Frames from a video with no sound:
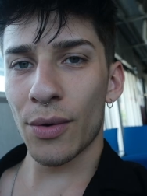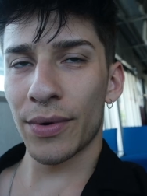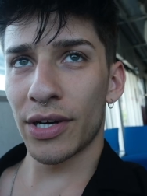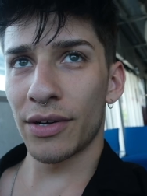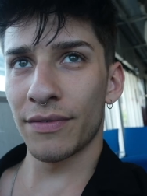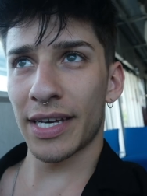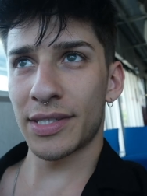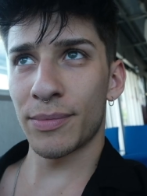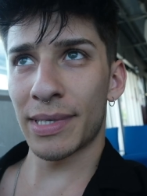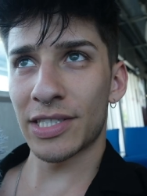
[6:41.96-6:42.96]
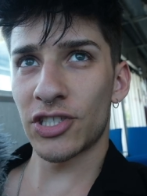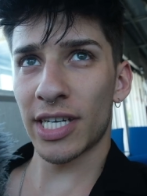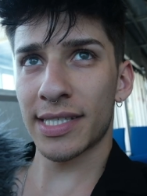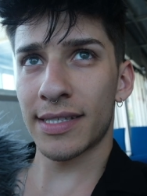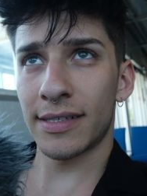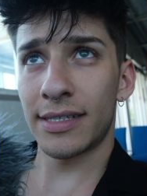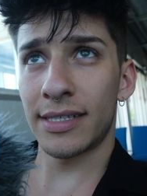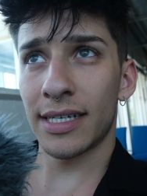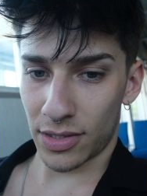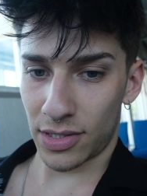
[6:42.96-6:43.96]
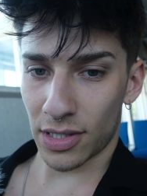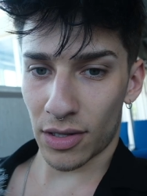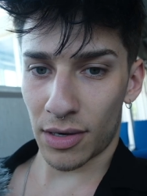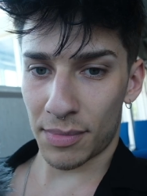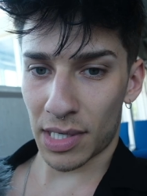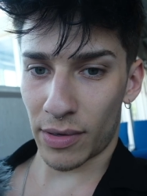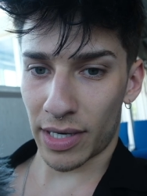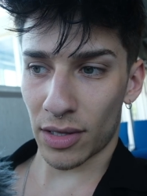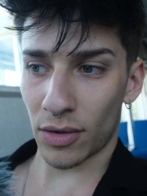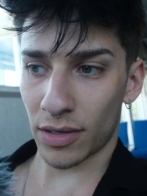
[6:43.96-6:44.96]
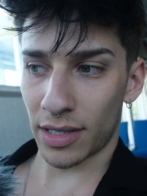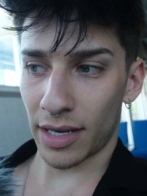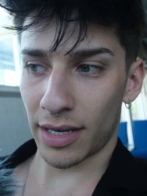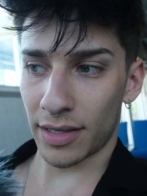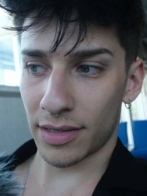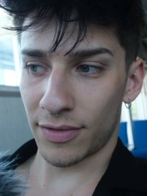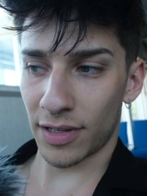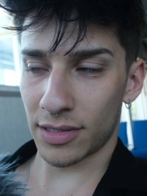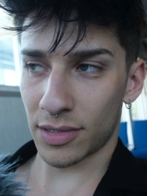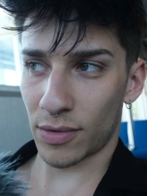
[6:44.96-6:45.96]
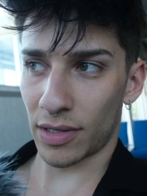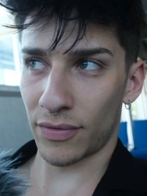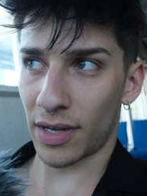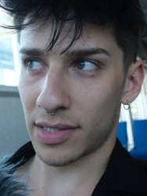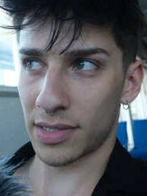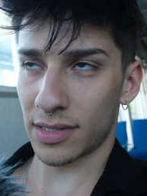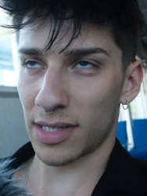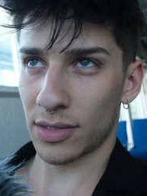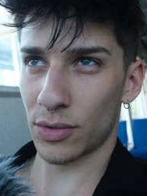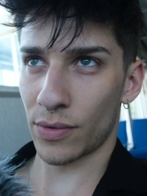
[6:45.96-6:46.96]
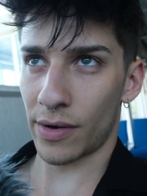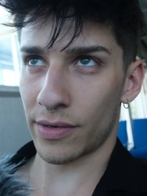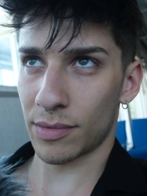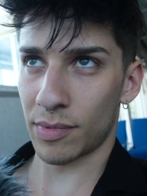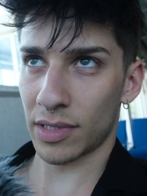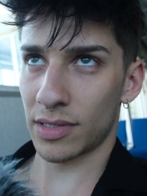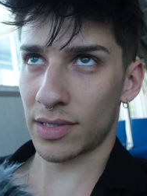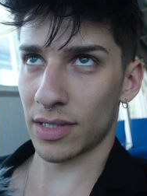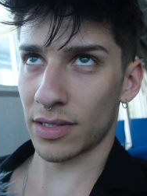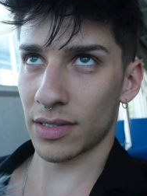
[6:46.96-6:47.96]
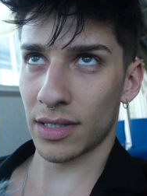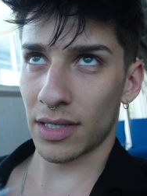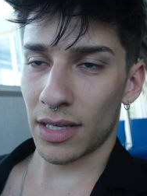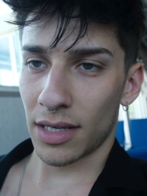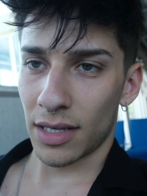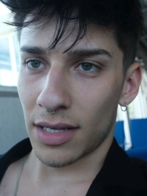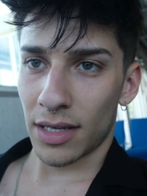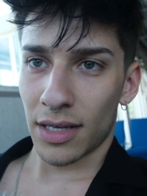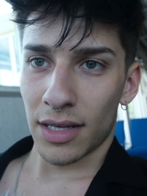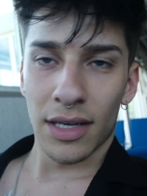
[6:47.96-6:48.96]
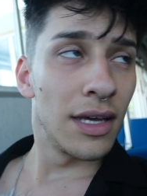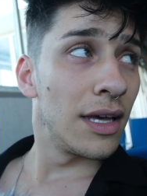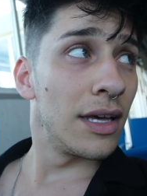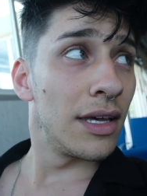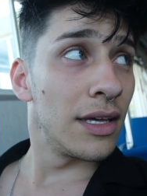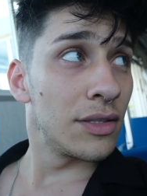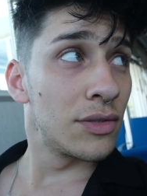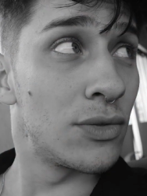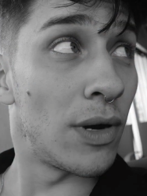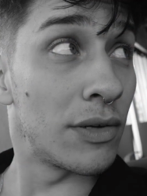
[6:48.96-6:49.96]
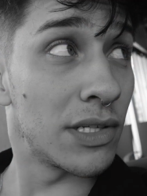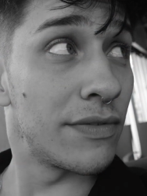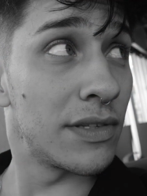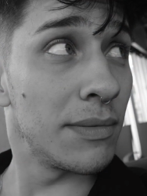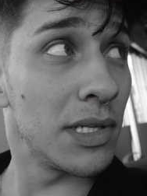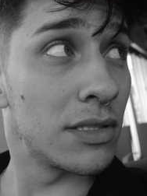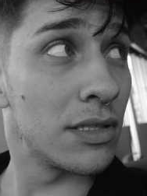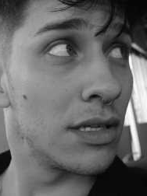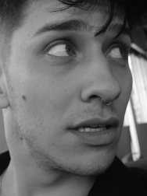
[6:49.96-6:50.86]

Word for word: We're gonna fly to Manchester. It's still gonna be quite a long day. The flight is quite fast, it's like 2 hours, but still. 50 minutes. 2 hours and 50 minutes?